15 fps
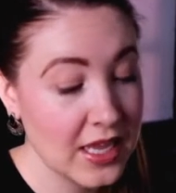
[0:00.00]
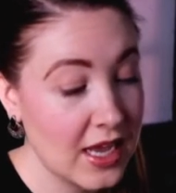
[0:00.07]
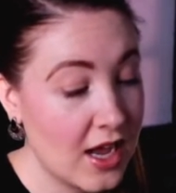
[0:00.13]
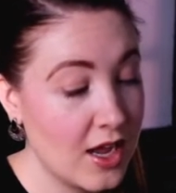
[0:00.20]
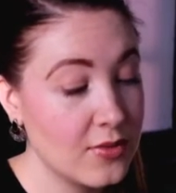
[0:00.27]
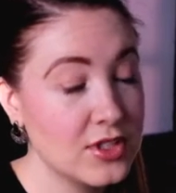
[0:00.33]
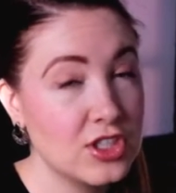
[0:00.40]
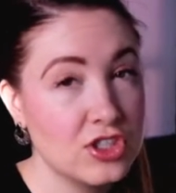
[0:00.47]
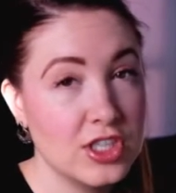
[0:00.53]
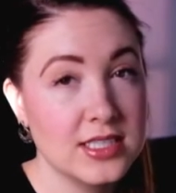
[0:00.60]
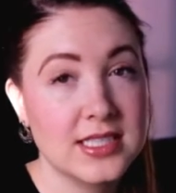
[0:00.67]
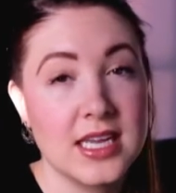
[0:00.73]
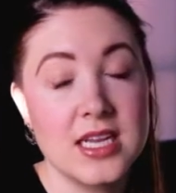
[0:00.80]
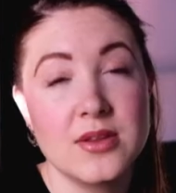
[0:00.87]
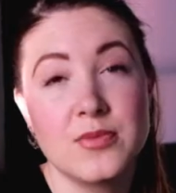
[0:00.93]
I would
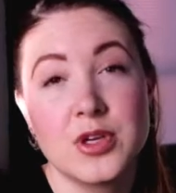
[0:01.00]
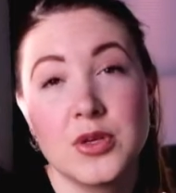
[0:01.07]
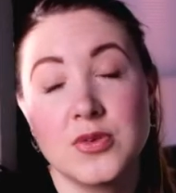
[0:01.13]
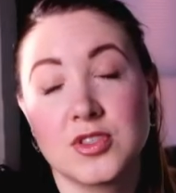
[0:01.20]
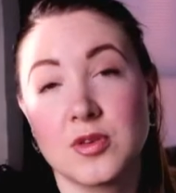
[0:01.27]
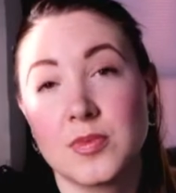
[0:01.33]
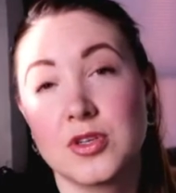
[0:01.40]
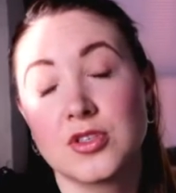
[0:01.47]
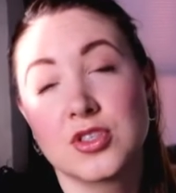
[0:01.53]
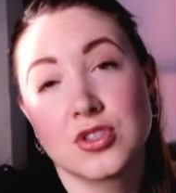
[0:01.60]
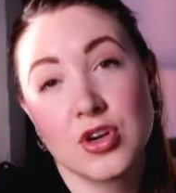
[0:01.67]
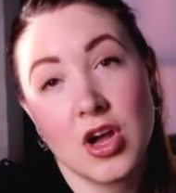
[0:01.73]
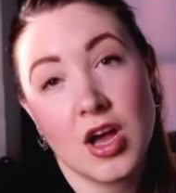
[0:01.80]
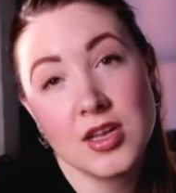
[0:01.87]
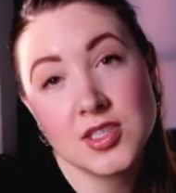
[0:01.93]
suggest getting reusable
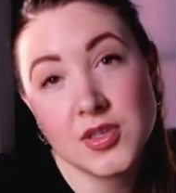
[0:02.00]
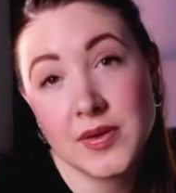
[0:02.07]
straws.